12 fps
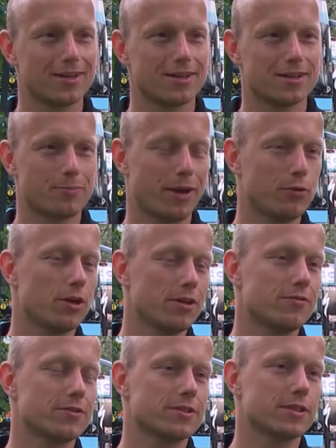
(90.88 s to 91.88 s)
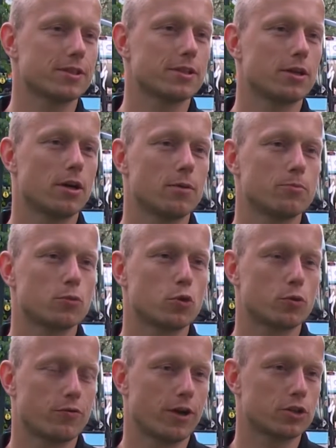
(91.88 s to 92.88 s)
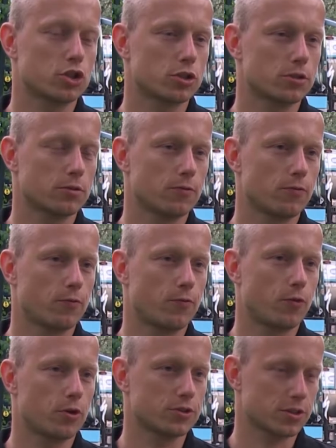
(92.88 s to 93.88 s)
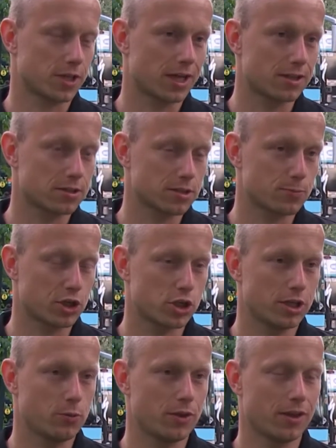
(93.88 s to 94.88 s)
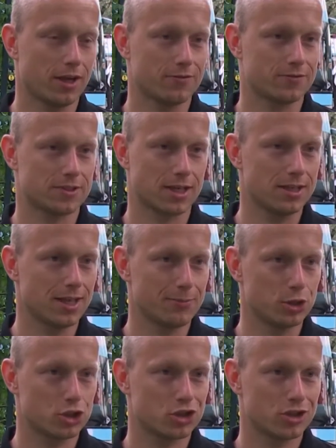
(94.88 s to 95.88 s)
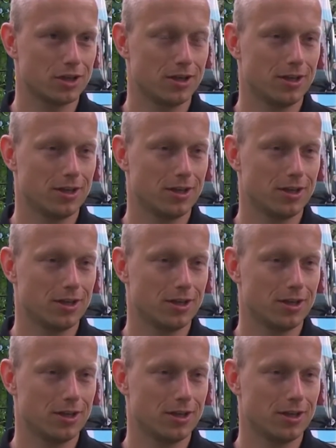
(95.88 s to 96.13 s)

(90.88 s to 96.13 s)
The pain relief is a good function for the cyclists, especially when they have skin damage.